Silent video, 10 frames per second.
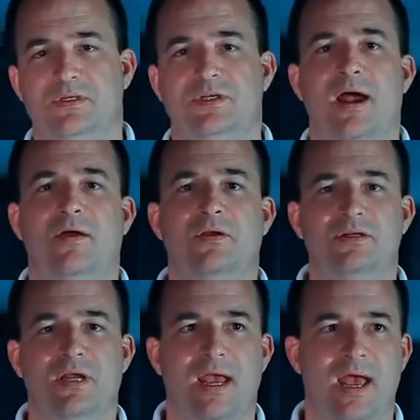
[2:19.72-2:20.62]
was a
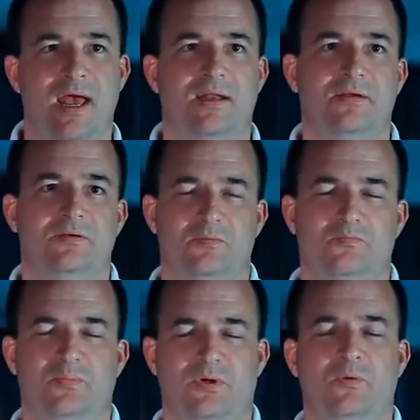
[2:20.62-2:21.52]
challenge, and it
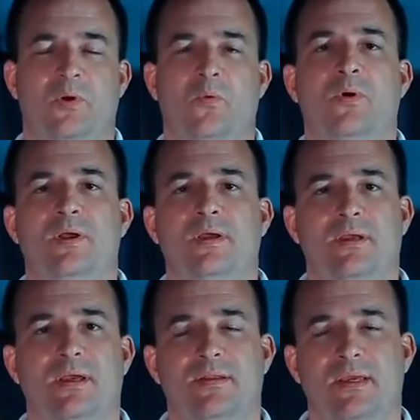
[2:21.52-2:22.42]
was pretty
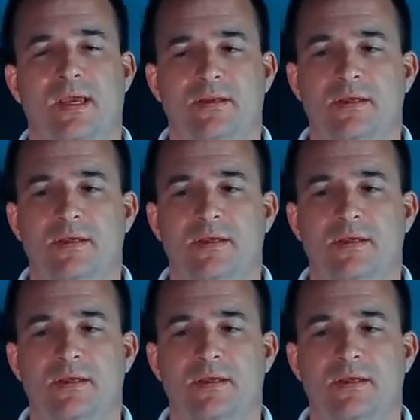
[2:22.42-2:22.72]
rewarding in the